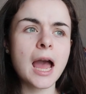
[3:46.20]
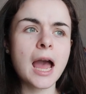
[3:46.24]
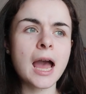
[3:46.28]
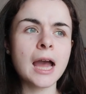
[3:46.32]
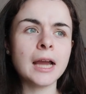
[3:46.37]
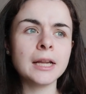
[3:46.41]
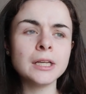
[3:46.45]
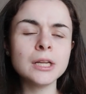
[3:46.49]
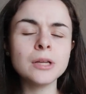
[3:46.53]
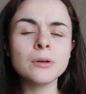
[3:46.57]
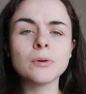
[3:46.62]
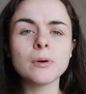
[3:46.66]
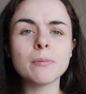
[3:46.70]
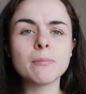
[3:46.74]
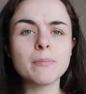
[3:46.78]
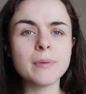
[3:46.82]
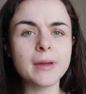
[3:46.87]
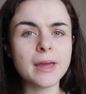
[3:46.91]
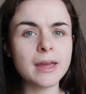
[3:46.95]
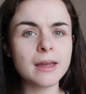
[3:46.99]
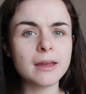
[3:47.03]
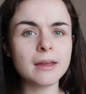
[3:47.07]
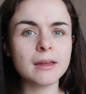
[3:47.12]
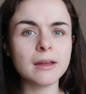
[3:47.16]
I knew a
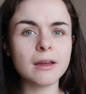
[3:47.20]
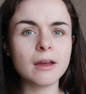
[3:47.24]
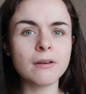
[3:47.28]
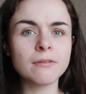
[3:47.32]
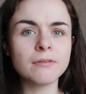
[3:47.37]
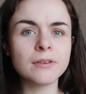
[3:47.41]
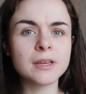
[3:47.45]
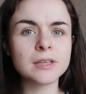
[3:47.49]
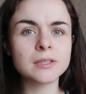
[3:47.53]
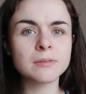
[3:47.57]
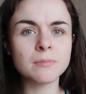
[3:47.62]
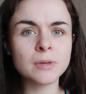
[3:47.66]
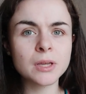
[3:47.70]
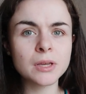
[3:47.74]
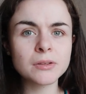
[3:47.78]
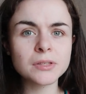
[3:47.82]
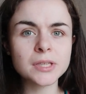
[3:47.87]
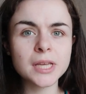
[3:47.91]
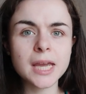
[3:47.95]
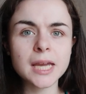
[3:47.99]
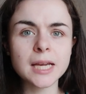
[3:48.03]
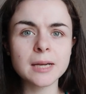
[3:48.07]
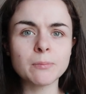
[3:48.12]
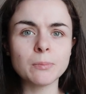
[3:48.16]
bit of his
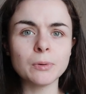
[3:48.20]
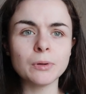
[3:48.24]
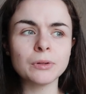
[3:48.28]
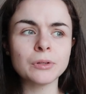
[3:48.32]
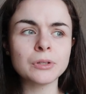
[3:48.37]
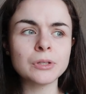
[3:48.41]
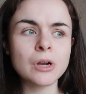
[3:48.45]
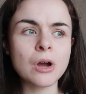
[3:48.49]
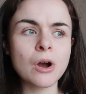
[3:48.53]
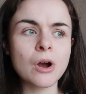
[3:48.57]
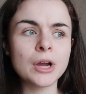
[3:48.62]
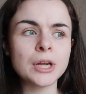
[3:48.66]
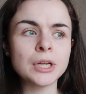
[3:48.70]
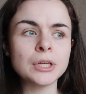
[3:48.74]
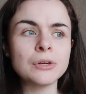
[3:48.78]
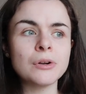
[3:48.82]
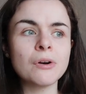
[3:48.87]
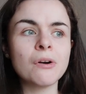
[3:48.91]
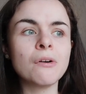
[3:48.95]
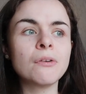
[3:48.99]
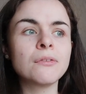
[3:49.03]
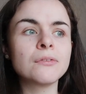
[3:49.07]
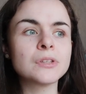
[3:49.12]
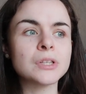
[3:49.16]
music, but not
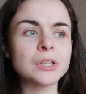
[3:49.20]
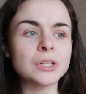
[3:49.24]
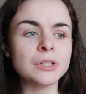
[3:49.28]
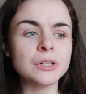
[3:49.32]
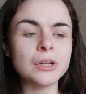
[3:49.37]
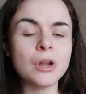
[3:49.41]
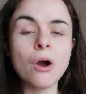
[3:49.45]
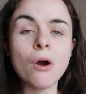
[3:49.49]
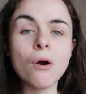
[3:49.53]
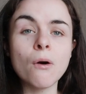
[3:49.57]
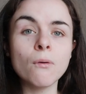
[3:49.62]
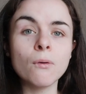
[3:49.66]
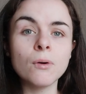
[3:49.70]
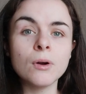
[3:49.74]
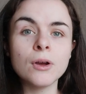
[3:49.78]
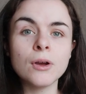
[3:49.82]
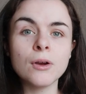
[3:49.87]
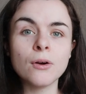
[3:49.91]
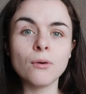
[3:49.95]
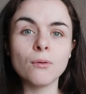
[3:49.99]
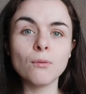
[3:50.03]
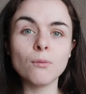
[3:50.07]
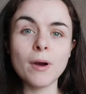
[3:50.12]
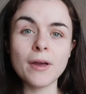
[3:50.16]
enough to know
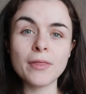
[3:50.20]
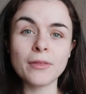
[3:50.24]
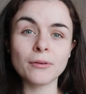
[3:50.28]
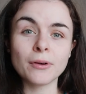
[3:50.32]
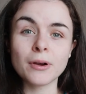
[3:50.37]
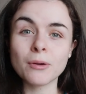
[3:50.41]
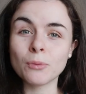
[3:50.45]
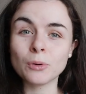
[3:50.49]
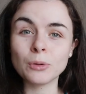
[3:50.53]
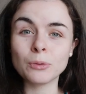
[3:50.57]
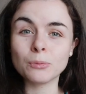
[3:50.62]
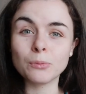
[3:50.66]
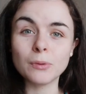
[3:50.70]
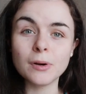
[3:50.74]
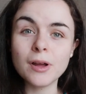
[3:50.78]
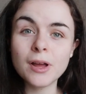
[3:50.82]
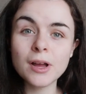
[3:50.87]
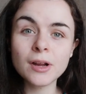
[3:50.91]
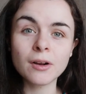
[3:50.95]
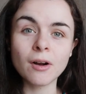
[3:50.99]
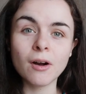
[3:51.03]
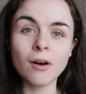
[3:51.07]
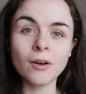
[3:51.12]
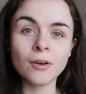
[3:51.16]
whether it would
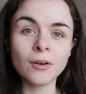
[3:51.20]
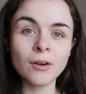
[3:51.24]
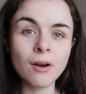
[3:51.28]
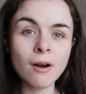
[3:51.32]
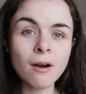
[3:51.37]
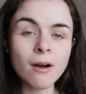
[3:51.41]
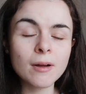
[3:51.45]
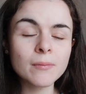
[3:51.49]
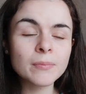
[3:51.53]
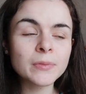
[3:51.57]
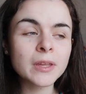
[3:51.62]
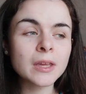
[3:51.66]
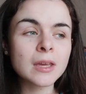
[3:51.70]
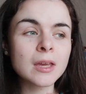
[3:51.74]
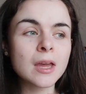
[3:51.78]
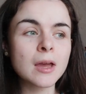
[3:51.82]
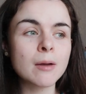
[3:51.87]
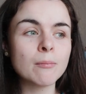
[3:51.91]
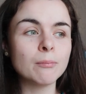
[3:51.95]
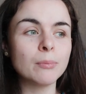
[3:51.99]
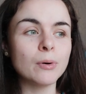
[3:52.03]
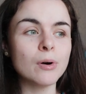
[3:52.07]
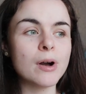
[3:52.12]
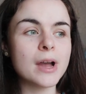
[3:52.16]
work or not.
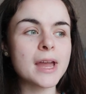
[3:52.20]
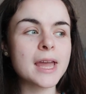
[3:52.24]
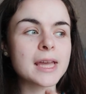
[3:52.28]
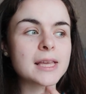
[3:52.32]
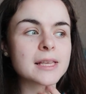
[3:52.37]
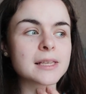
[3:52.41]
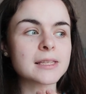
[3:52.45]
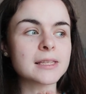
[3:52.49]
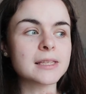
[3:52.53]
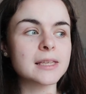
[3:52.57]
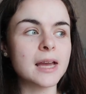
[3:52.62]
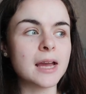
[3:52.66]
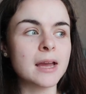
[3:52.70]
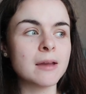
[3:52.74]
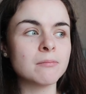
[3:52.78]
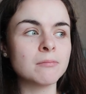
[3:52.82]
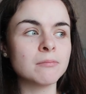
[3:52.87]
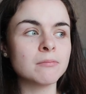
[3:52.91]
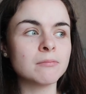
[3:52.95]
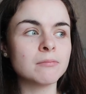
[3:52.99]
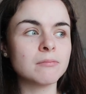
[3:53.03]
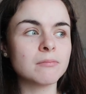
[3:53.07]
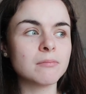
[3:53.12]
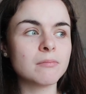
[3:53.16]
But it's
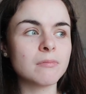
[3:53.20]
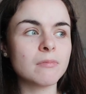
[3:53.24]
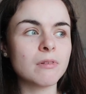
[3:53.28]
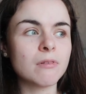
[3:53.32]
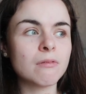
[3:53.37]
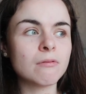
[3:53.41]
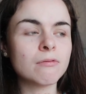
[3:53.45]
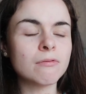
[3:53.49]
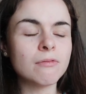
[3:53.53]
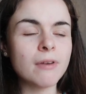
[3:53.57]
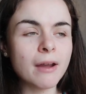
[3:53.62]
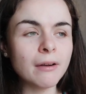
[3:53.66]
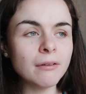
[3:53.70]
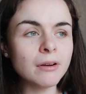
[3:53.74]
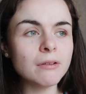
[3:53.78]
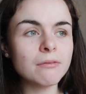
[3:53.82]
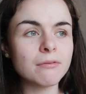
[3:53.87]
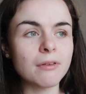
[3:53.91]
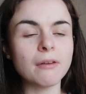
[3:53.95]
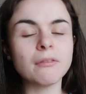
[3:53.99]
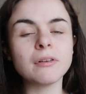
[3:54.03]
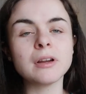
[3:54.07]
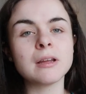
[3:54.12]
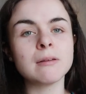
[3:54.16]
very,
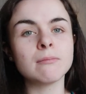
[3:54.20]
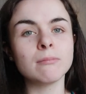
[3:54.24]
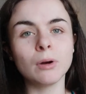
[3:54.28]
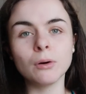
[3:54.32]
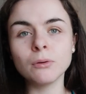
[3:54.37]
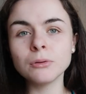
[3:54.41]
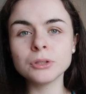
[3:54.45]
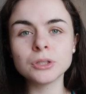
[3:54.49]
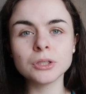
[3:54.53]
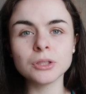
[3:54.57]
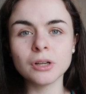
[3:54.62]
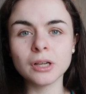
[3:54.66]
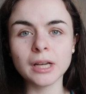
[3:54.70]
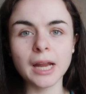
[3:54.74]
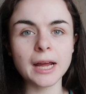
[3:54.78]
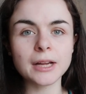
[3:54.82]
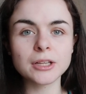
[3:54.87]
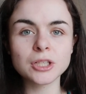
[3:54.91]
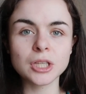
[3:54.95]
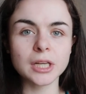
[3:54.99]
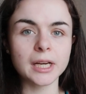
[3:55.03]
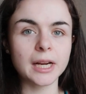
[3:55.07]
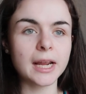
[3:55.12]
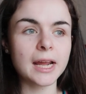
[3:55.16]
very emotional,
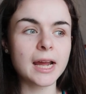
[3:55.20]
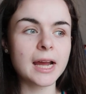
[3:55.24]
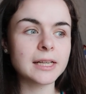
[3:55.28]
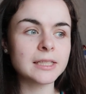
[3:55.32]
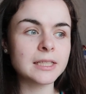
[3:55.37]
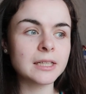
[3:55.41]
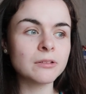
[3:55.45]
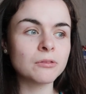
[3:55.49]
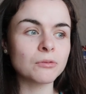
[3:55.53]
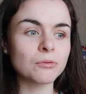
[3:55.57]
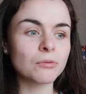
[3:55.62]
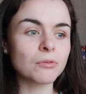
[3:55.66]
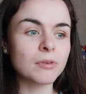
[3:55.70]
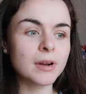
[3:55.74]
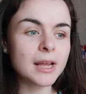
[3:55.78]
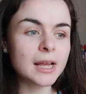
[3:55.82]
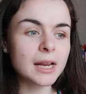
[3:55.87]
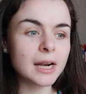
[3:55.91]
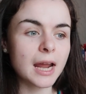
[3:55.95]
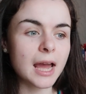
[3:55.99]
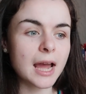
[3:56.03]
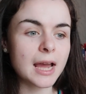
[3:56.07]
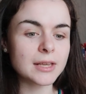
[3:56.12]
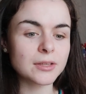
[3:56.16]
actually. I didn't
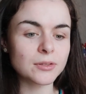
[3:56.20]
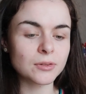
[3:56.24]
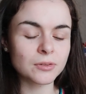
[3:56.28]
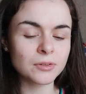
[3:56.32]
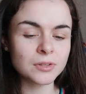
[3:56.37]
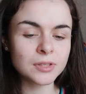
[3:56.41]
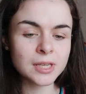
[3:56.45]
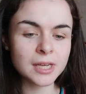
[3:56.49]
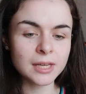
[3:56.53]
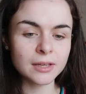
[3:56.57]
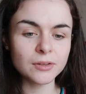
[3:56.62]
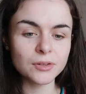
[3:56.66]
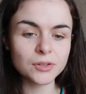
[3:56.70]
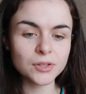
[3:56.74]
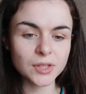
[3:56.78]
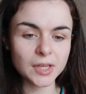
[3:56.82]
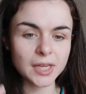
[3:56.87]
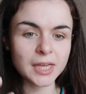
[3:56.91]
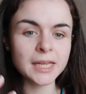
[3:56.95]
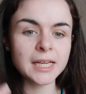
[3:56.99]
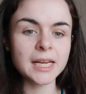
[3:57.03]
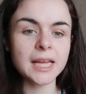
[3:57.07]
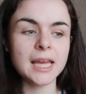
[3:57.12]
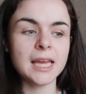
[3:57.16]
realise until
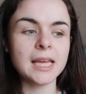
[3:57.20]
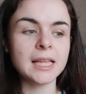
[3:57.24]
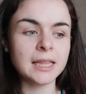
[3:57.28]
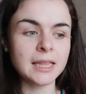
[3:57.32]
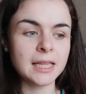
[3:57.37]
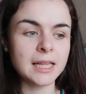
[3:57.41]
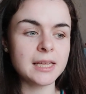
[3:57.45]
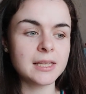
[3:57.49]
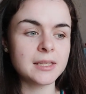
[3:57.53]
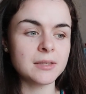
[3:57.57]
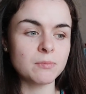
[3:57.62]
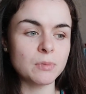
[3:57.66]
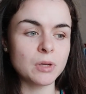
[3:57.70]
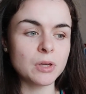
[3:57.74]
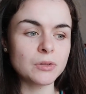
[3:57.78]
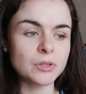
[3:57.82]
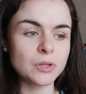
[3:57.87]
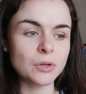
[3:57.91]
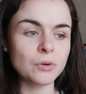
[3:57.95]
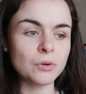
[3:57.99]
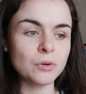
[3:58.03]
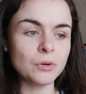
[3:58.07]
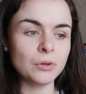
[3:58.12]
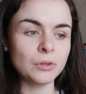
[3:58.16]
seeing it in this
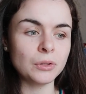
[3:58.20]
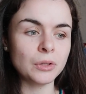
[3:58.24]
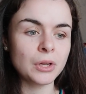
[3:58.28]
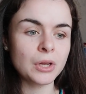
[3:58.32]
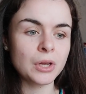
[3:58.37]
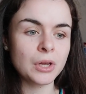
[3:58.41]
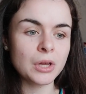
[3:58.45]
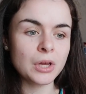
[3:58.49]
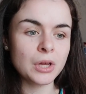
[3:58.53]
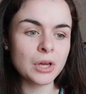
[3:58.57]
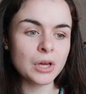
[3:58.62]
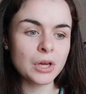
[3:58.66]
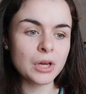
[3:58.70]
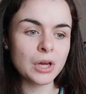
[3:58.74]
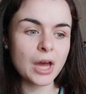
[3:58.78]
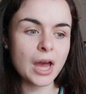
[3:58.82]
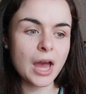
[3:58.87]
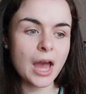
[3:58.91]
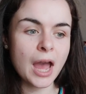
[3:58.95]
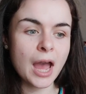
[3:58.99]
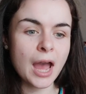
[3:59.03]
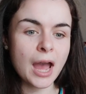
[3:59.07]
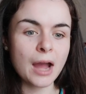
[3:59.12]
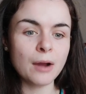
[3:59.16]
musical
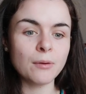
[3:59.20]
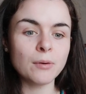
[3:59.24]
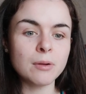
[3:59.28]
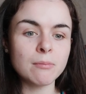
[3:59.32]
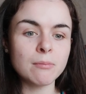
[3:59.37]
how